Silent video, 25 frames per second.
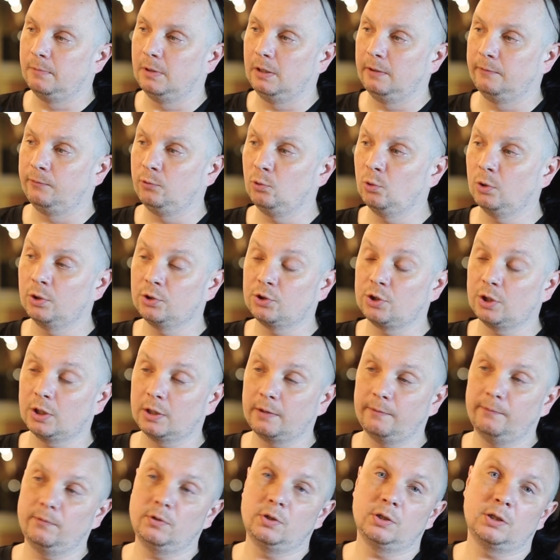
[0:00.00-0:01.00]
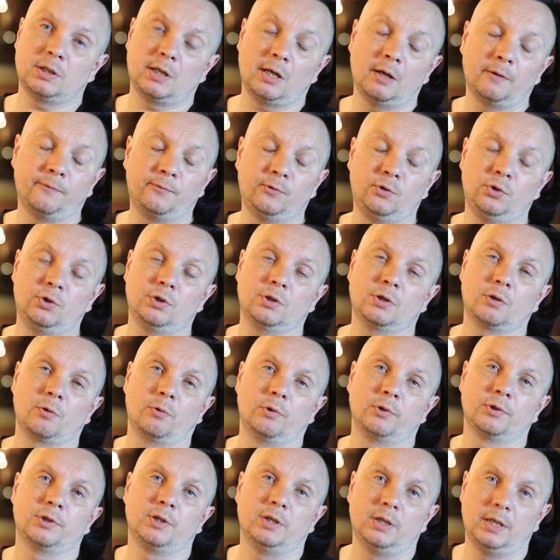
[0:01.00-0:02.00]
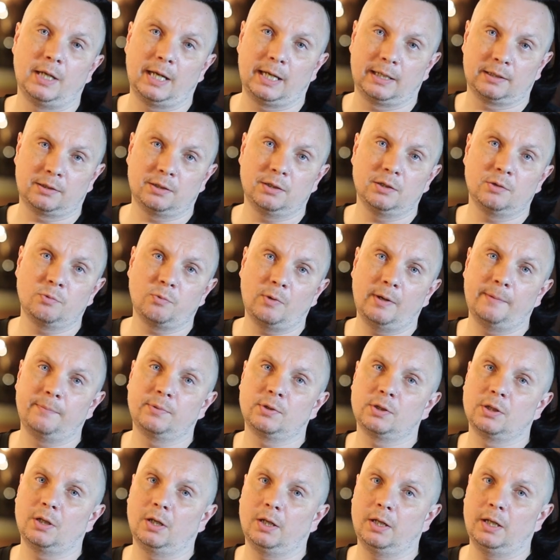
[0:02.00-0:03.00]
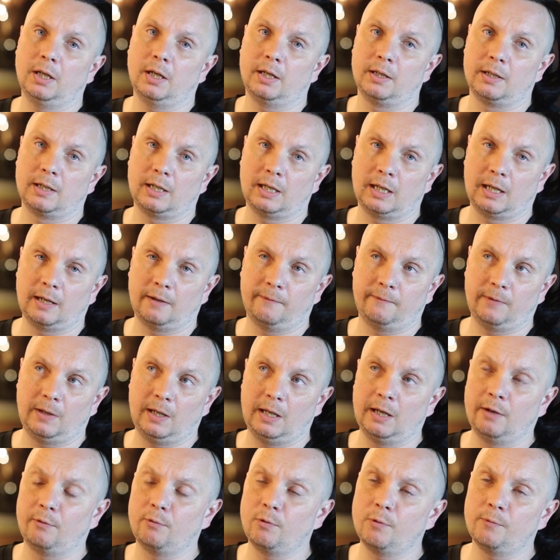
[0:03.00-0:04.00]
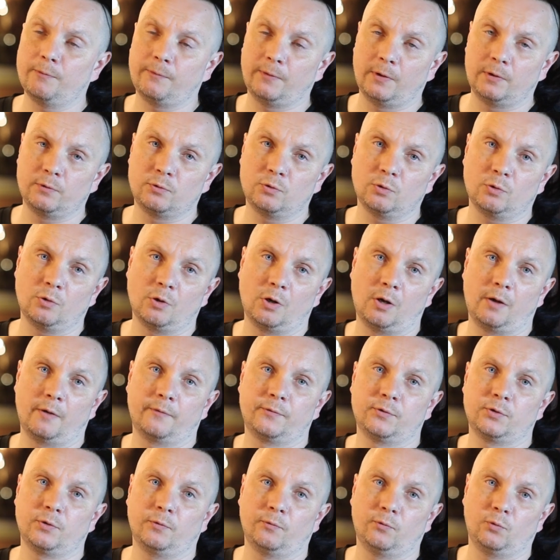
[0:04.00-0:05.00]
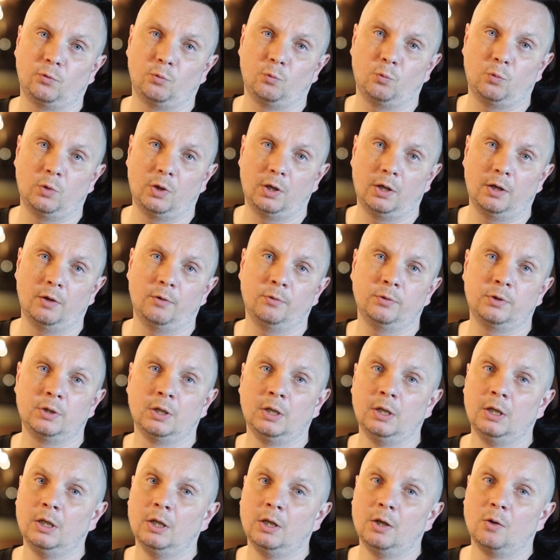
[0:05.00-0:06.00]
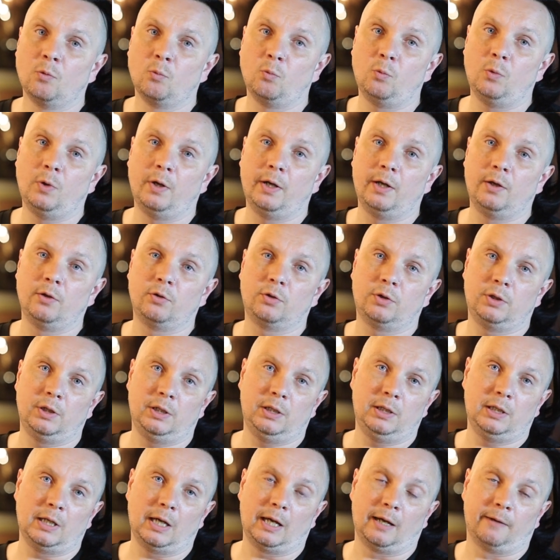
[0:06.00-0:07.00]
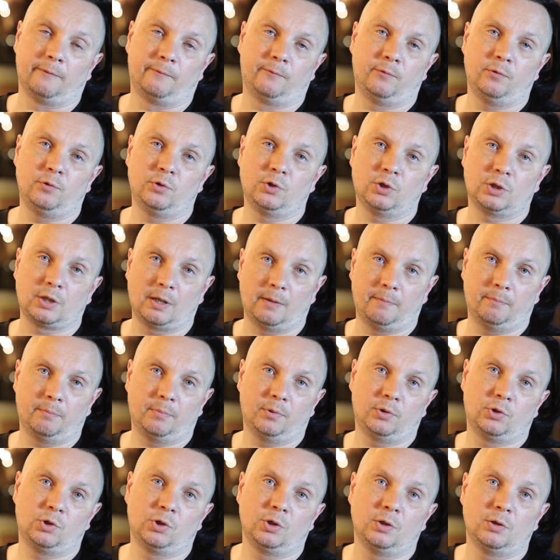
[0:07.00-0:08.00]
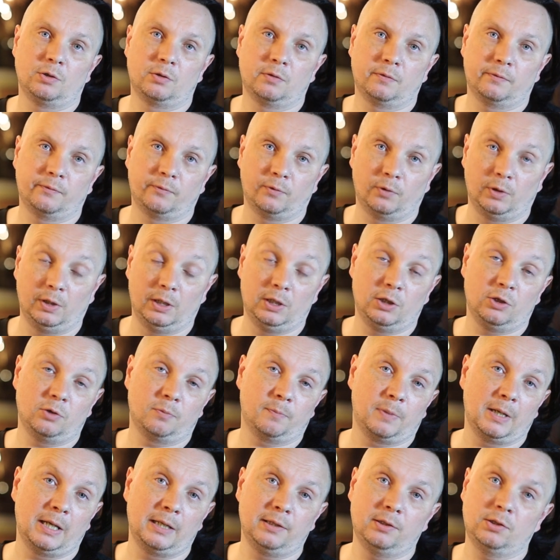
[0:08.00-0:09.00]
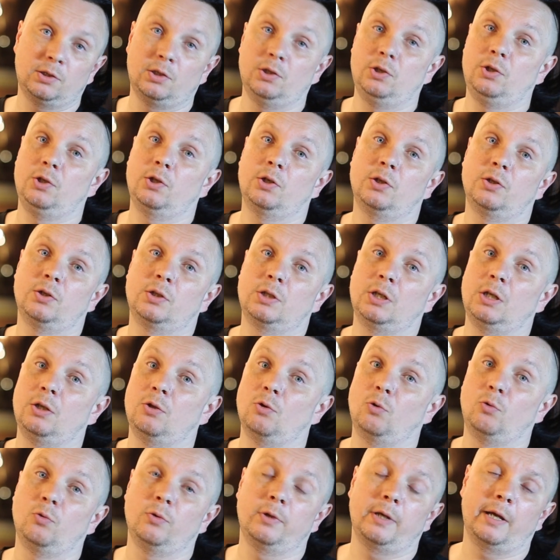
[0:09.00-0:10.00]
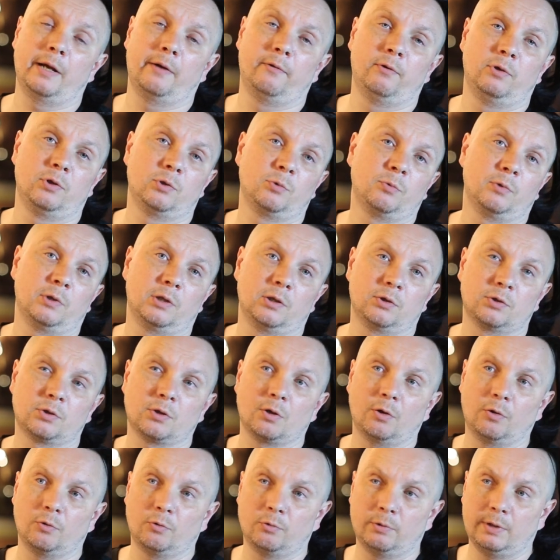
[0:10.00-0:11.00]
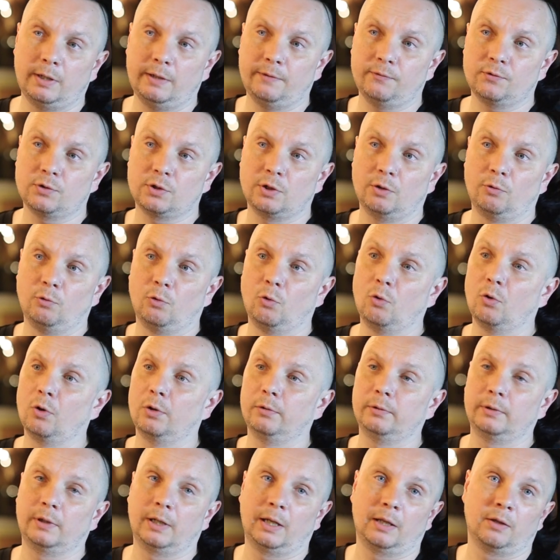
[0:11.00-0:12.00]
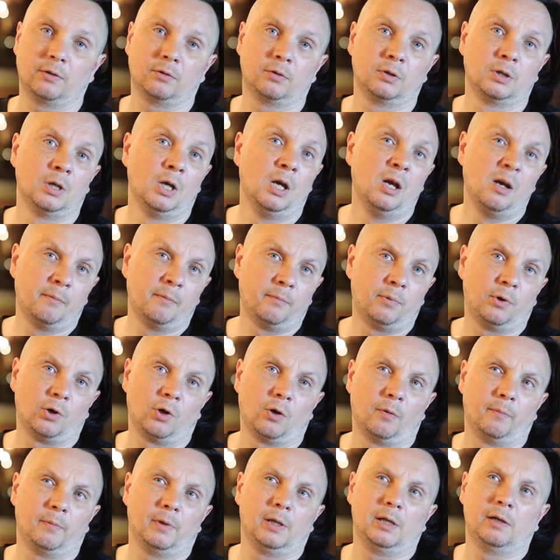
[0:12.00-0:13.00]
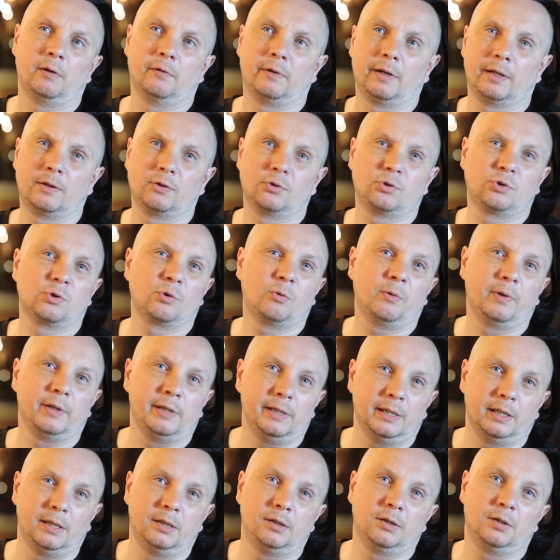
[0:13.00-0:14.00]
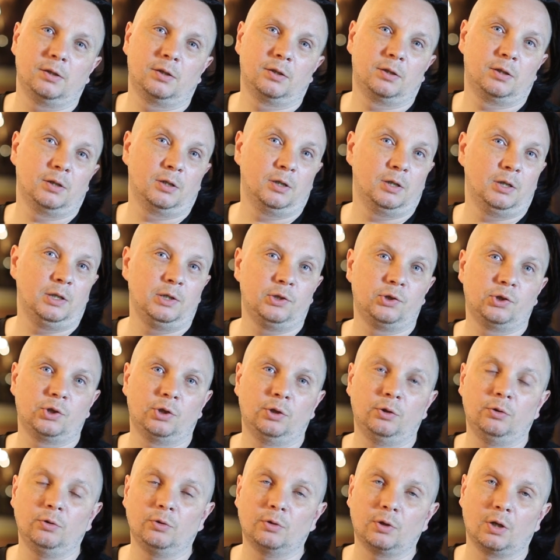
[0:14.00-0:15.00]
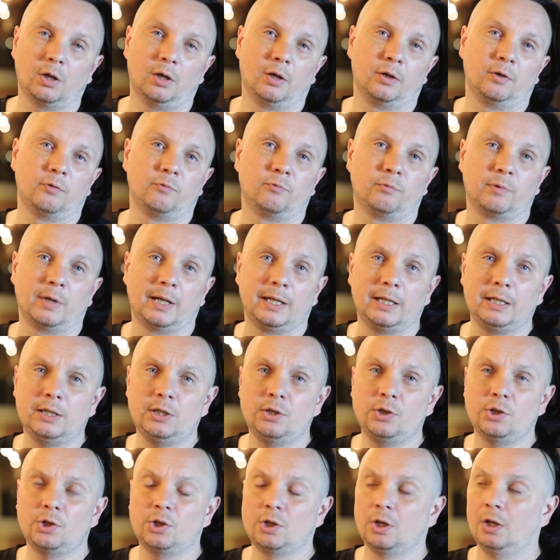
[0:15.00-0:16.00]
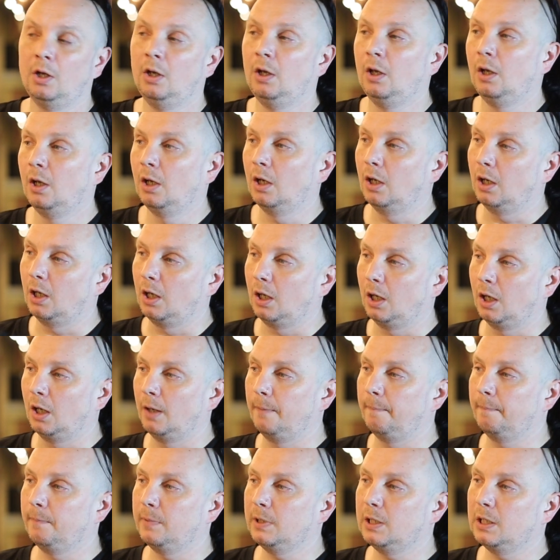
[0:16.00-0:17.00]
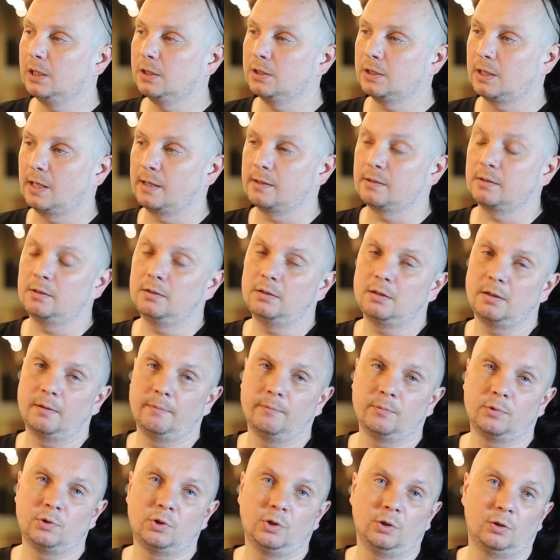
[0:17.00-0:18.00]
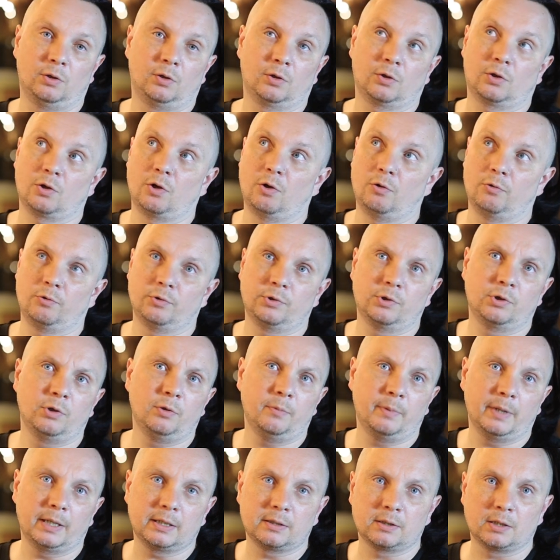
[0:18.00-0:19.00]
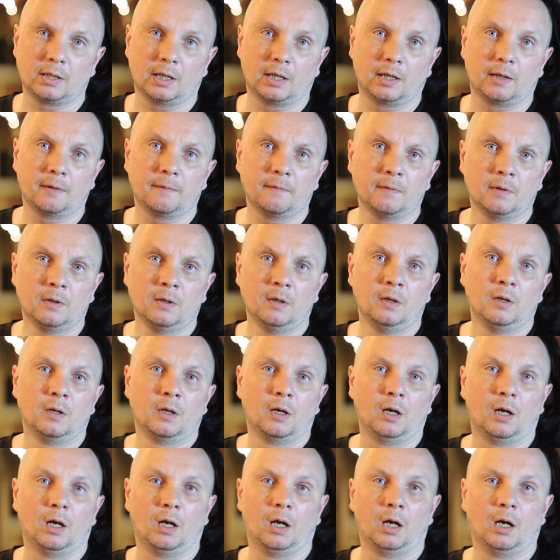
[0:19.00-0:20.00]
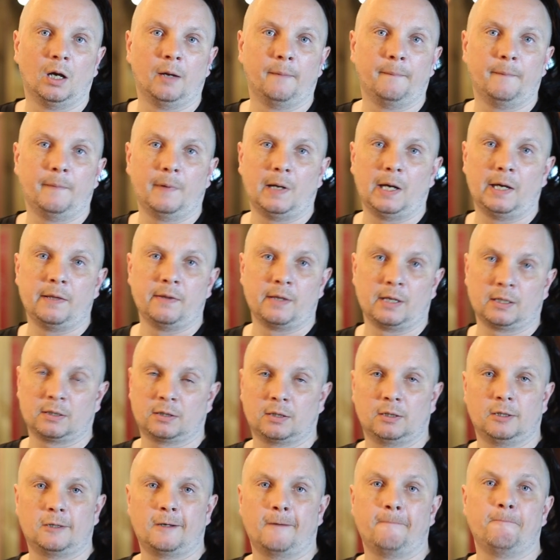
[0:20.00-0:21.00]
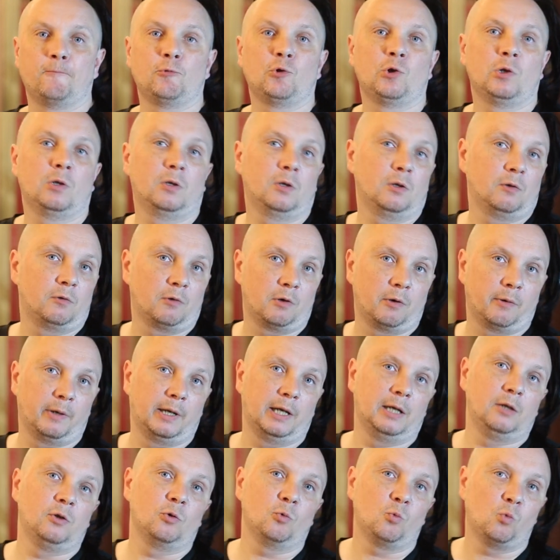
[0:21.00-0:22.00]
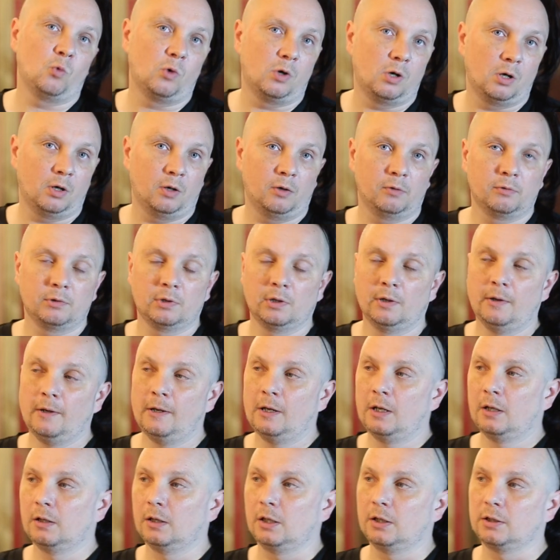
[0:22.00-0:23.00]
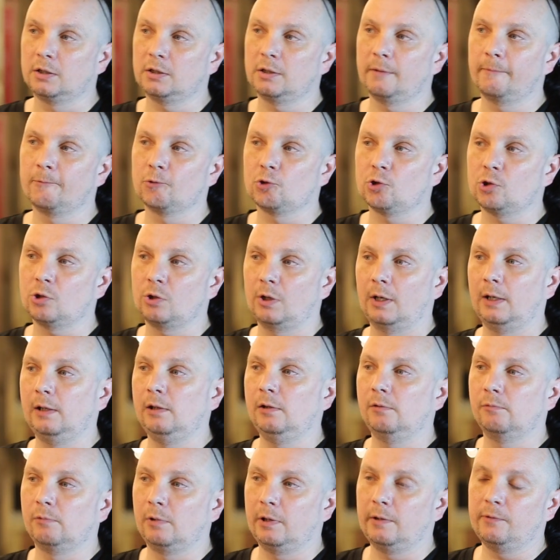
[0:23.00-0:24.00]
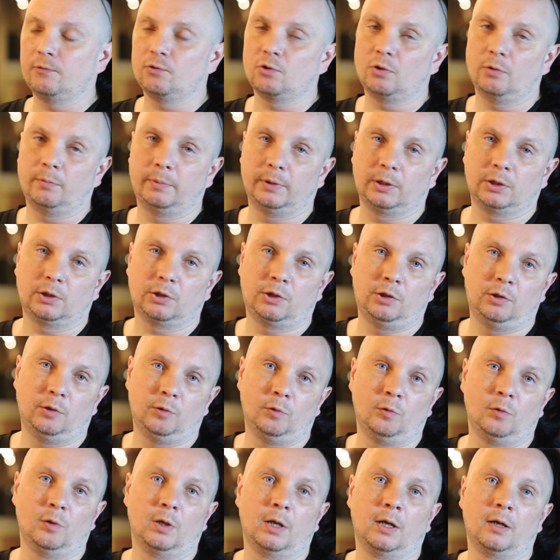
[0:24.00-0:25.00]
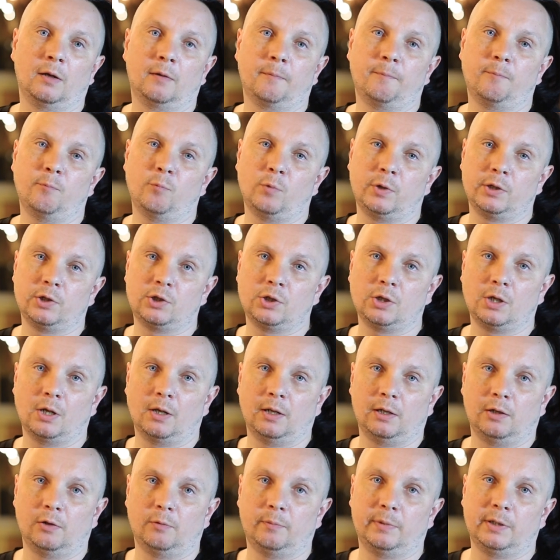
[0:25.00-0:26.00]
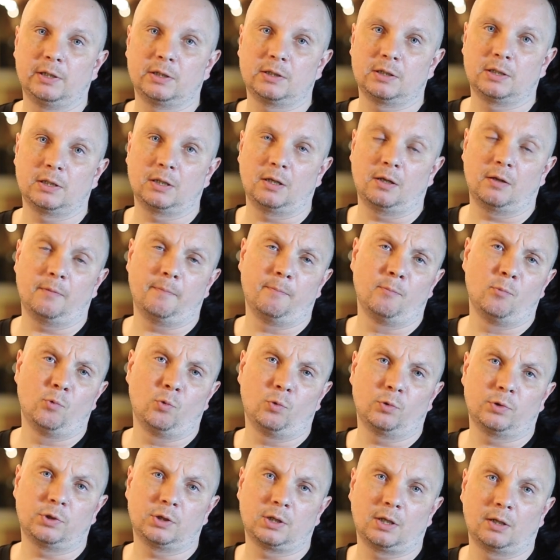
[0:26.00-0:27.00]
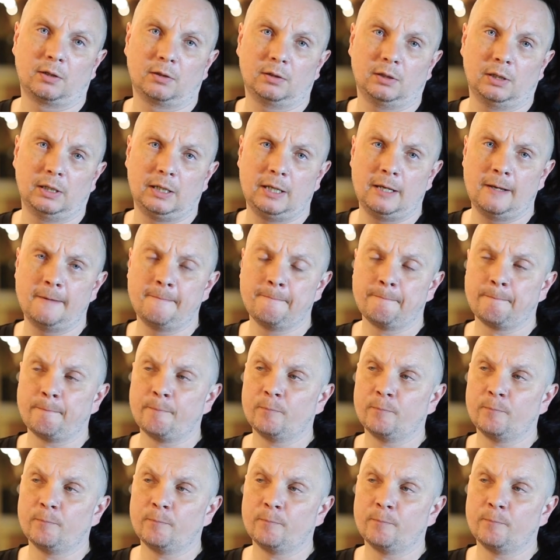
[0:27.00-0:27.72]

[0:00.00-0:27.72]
If you want to check it yourself, you just go onto NASA's website, and they have aerial photographs of the world with the average temperatures for each place, and you can see that all the areas where there's coral reefs, they're all around, predominantly around the 28 to 32 kind of range, because that's the temperature that corals do best at, and that's the temperature they grow at in the wild. There's some Australian reefs are a bit cooler once you get a little bit more southerly